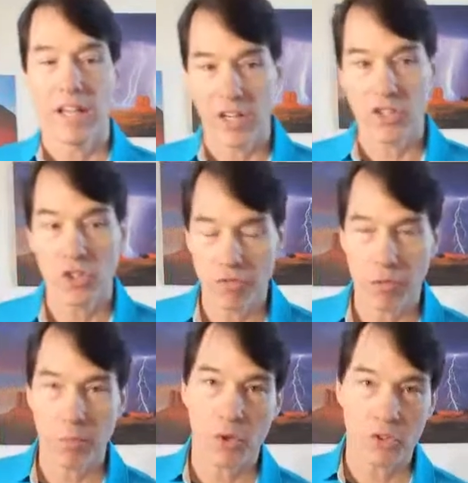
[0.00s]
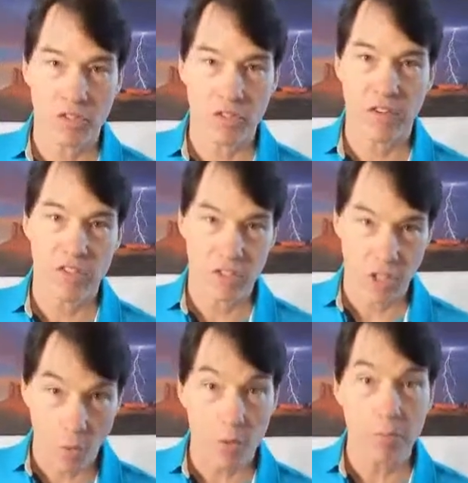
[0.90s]
issue for most of us
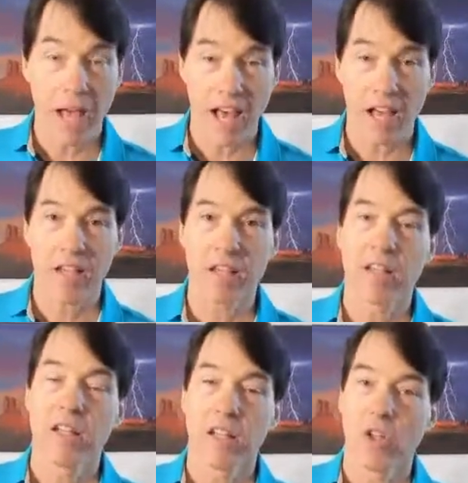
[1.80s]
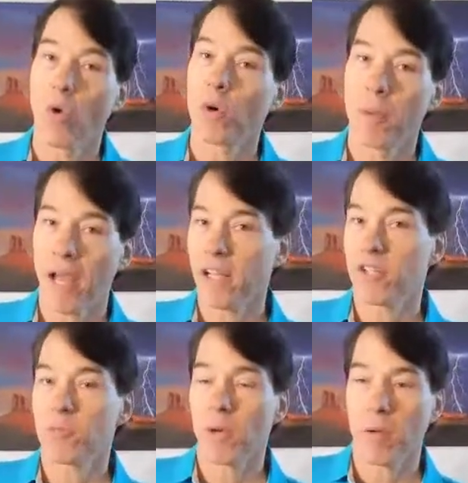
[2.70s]
is lower back. Lower
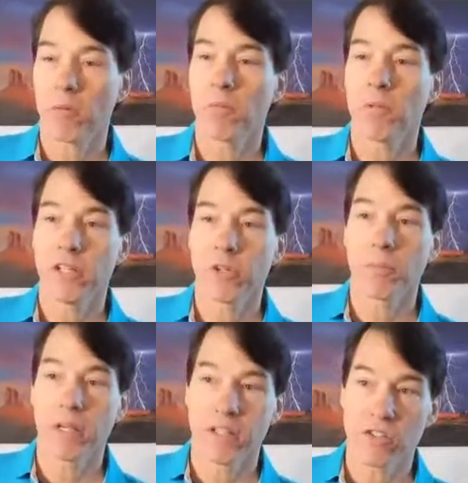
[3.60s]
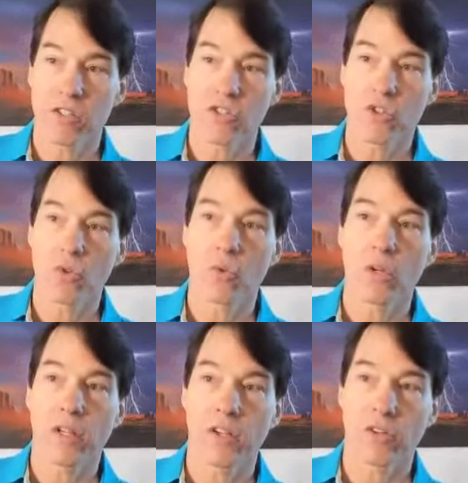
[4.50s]
back is probably your biggest
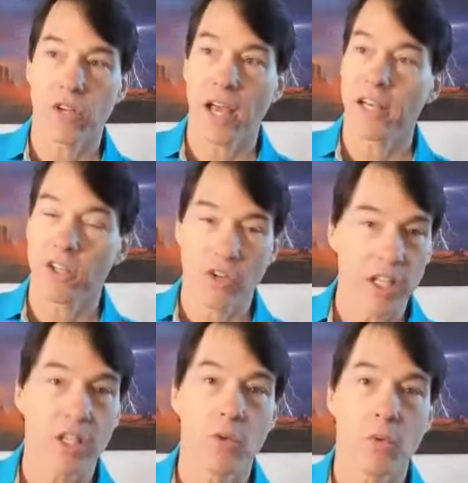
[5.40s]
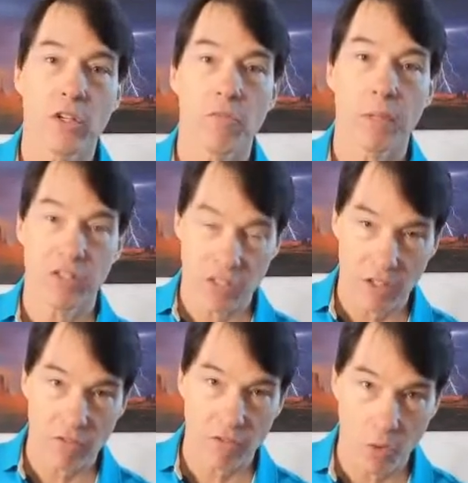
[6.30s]
issue. You're kind of creaky when you've been
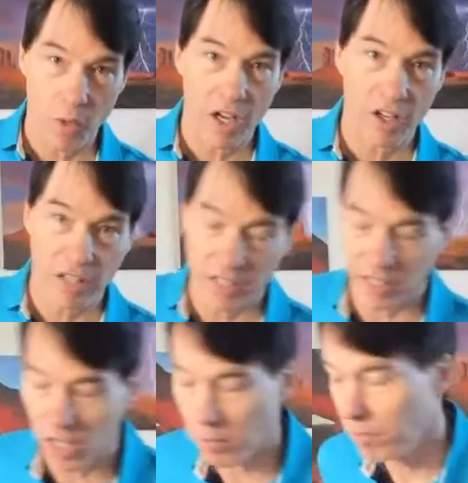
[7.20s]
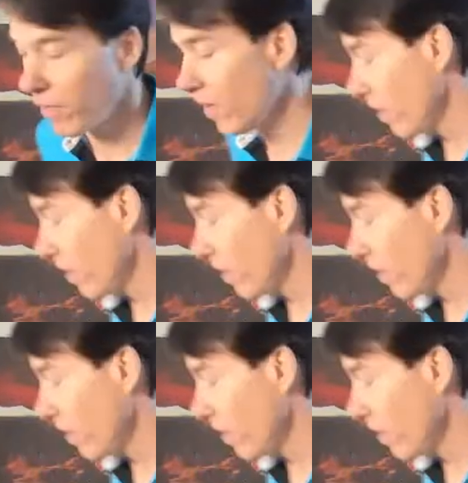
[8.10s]
sitting for a while getting up.